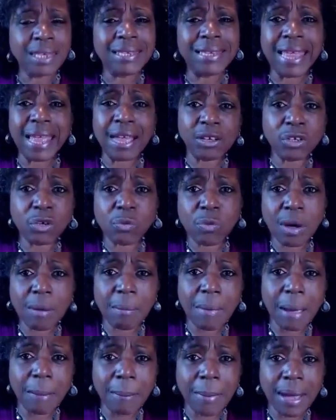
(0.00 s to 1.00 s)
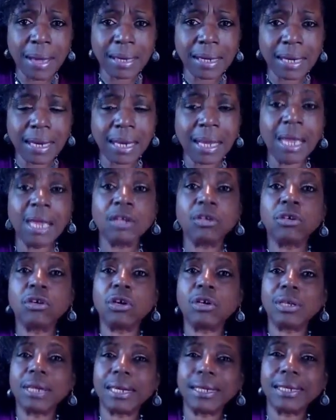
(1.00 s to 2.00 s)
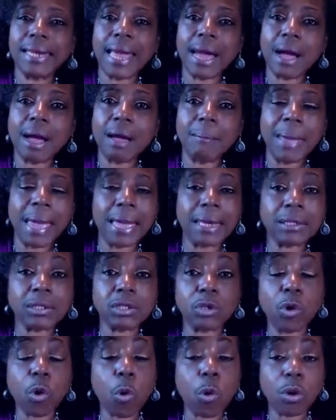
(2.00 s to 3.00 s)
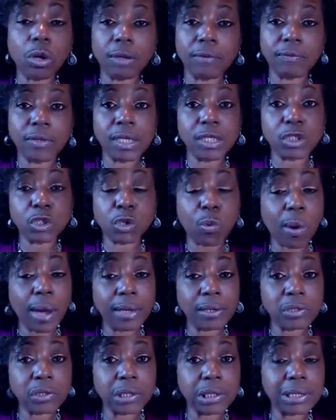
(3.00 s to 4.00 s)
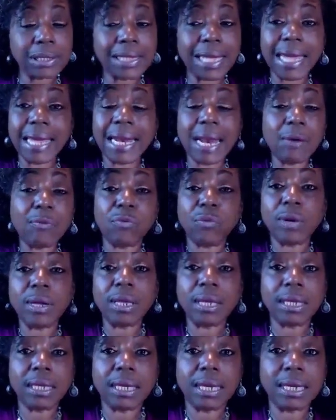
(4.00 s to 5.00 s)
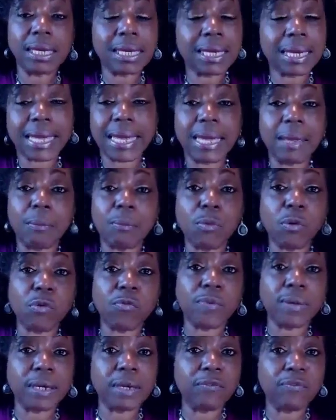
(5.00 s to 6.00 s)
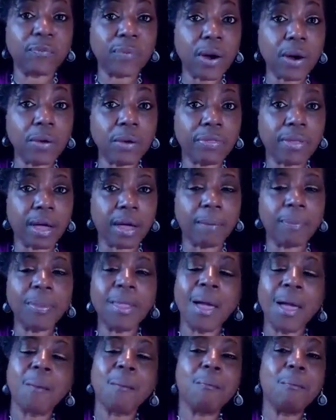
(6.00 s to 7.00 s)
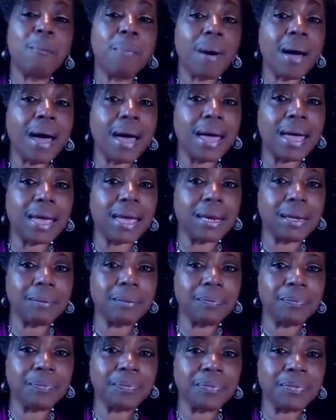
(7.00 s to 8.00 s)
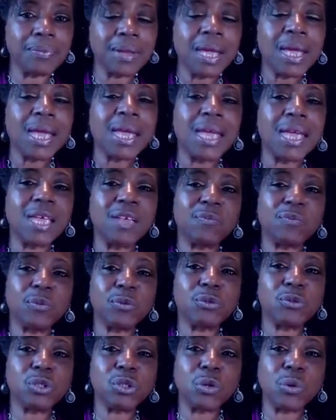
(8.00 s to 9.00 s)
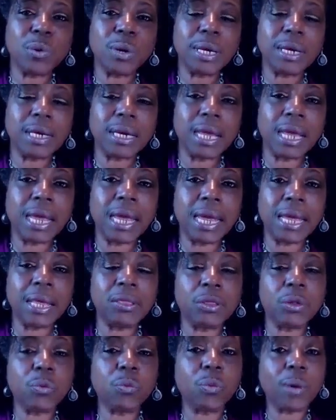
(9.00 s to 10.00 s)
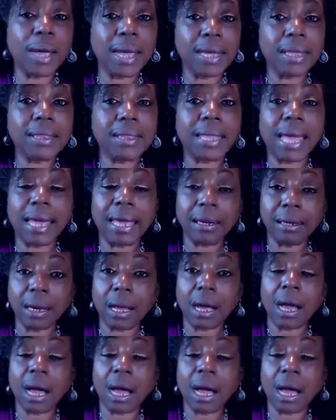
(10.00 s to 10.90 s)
Now you want my money? You know, like now I'm asking all of these questions and I really can't move any further. But if you do it in the way that